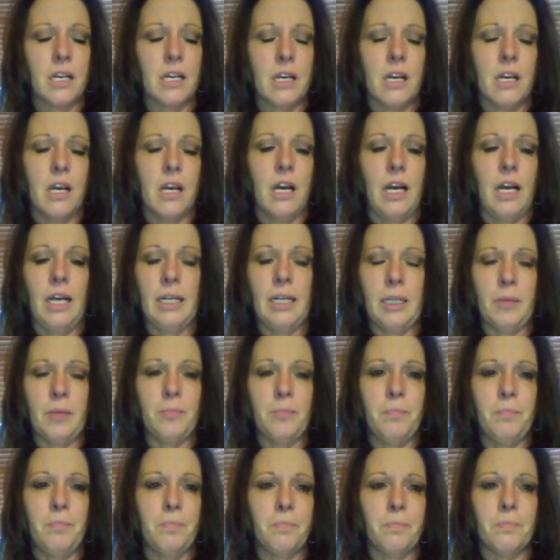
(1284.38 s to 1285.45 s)
But
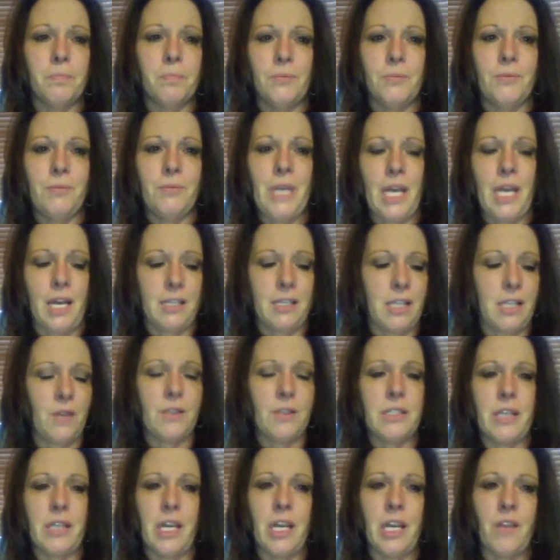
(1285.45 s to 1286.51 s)
as I was
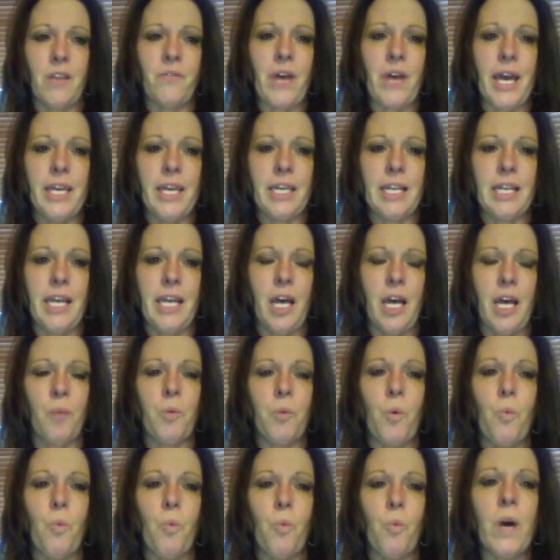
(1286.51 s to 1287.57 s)
saying, if I can help
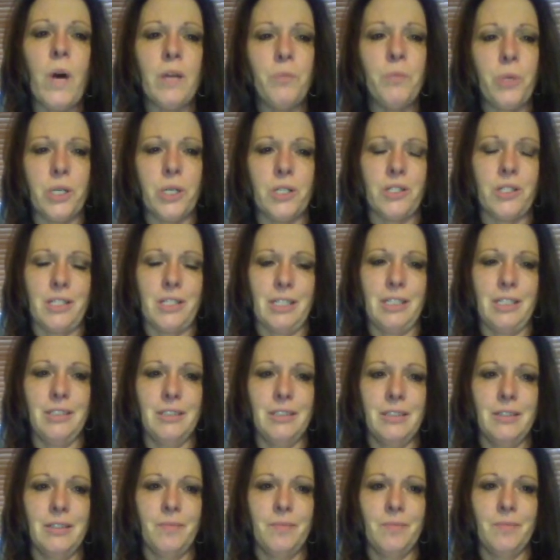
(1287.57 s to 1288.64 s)
one person
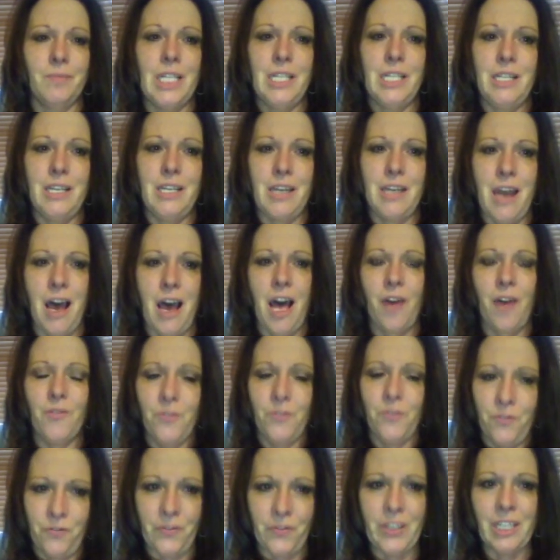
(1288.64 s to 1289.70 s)
not
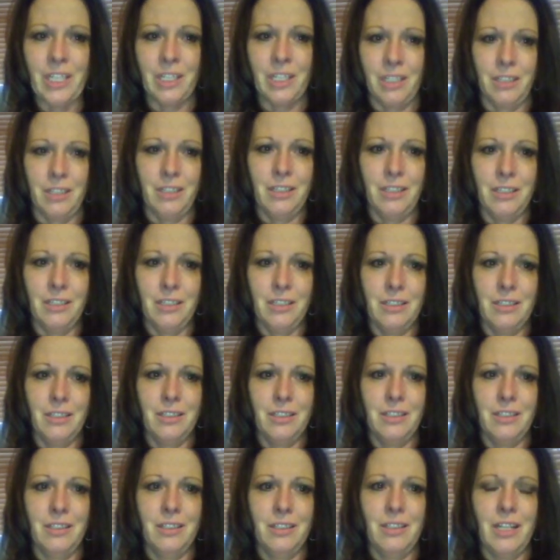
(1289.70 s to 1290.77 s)
feel
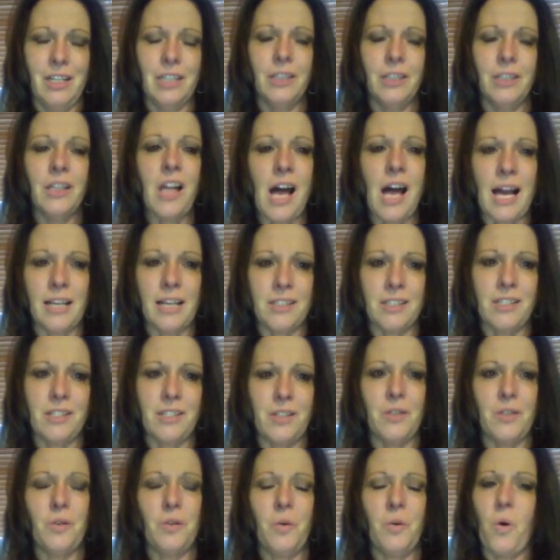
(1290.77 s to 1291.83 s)
lost
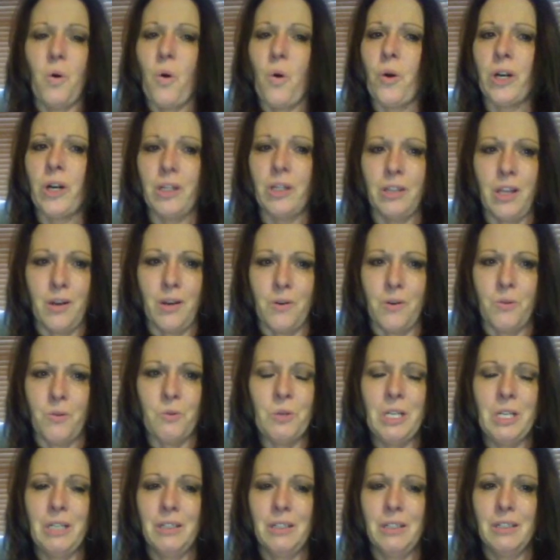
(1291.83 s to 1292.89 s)
or alone,
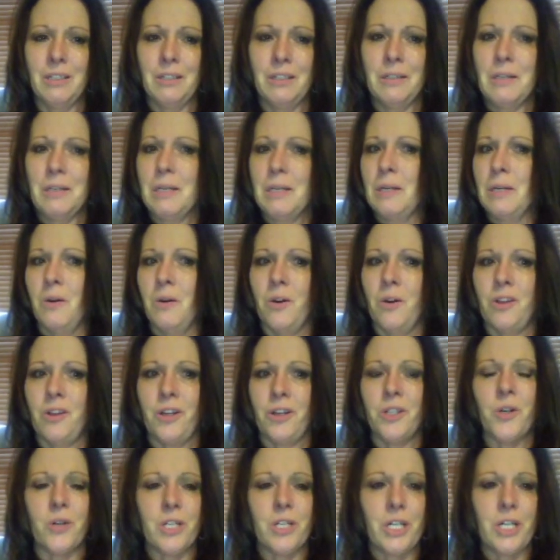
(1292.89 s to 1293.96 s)
or they're
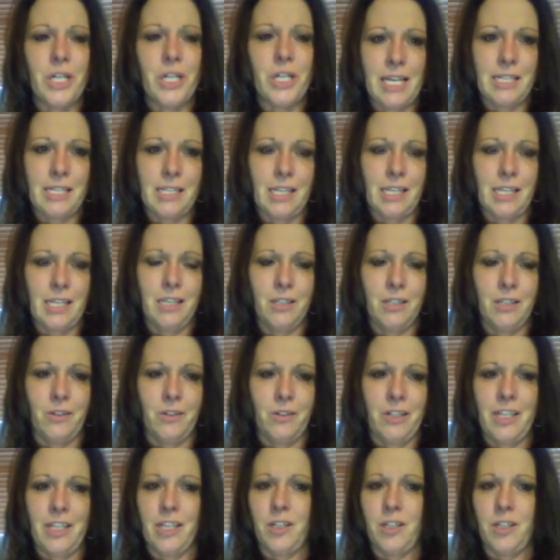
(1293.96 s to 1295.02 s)
going crazy, or that
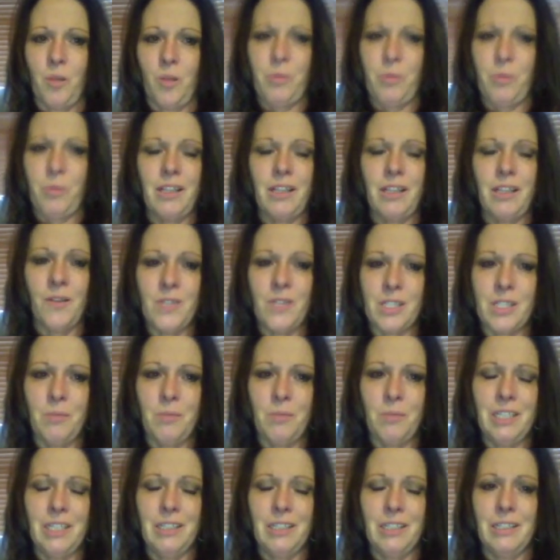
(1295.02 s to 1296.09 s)
nobody loves them,
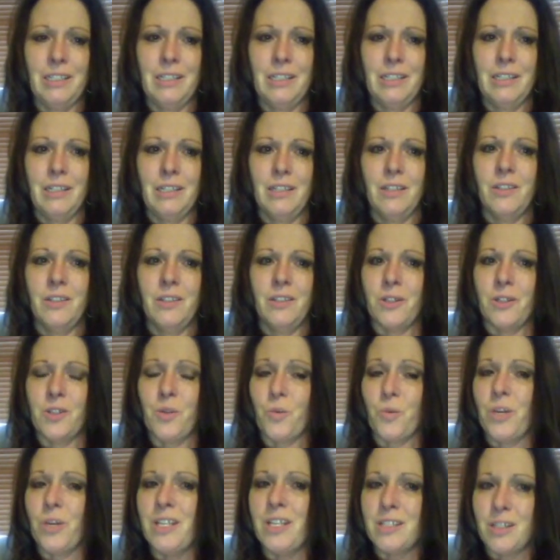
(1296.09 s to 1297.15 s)
there's a
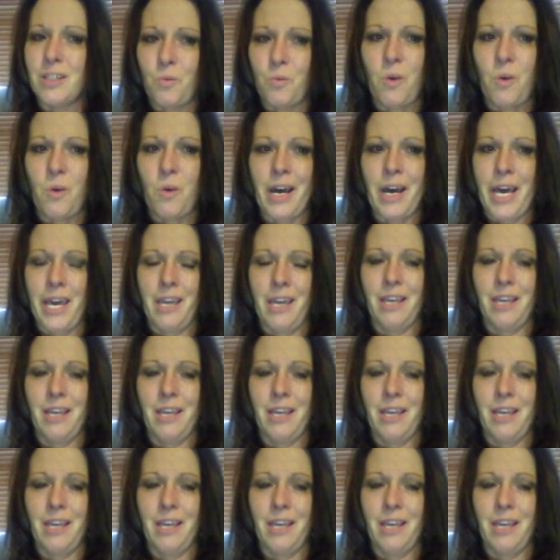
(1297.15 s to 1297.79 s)
reason why